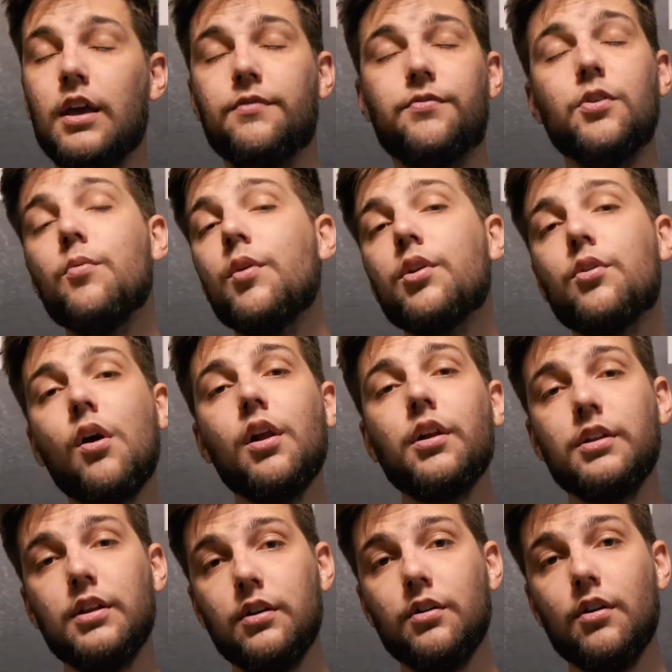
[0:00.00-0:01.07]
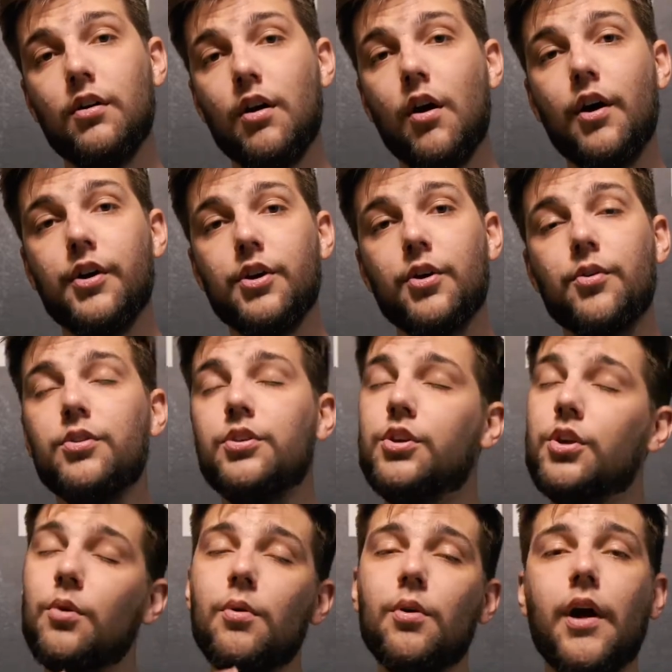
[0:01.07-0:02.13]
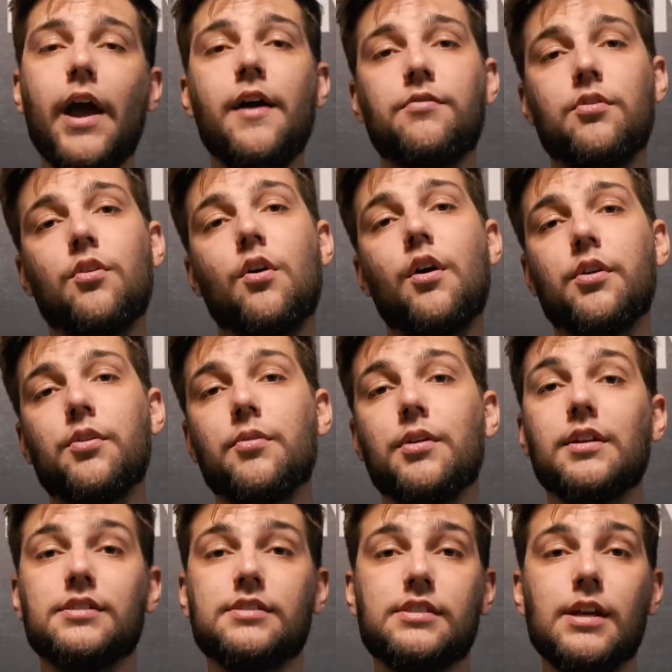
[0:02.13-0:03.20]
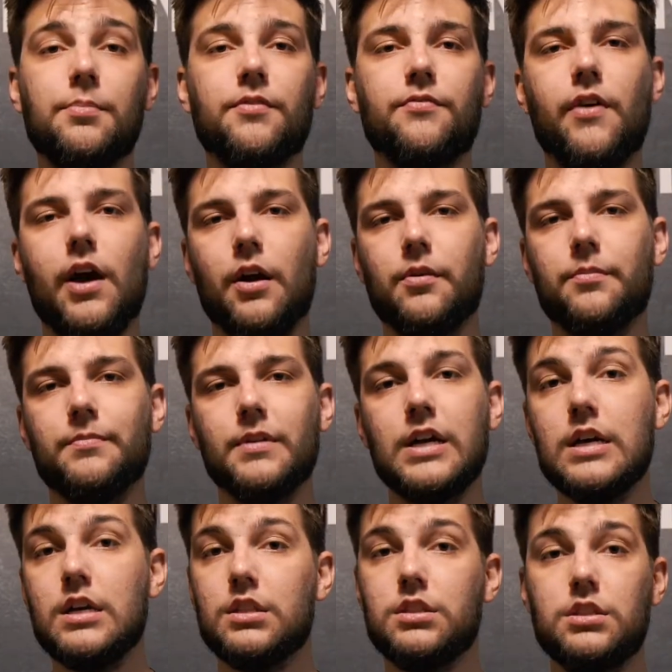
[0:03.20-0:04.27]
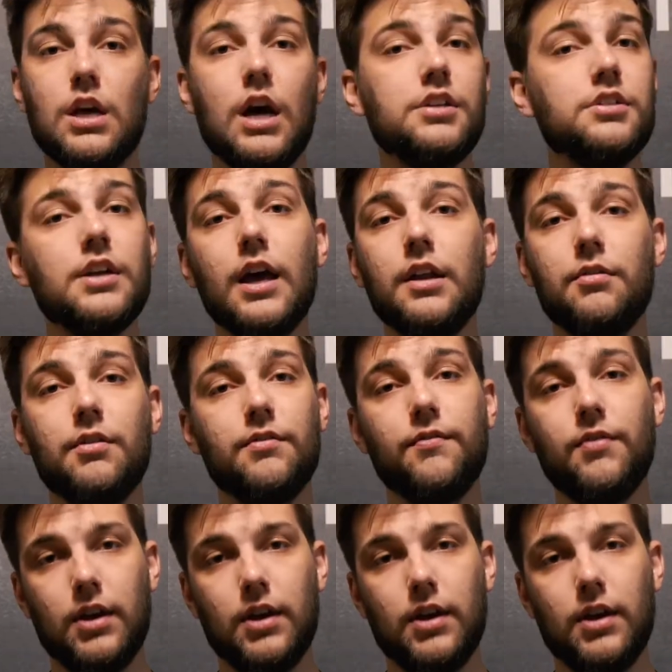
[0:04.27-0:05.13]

If you want quality in your audio, you will have your audio in a separate file, not together with the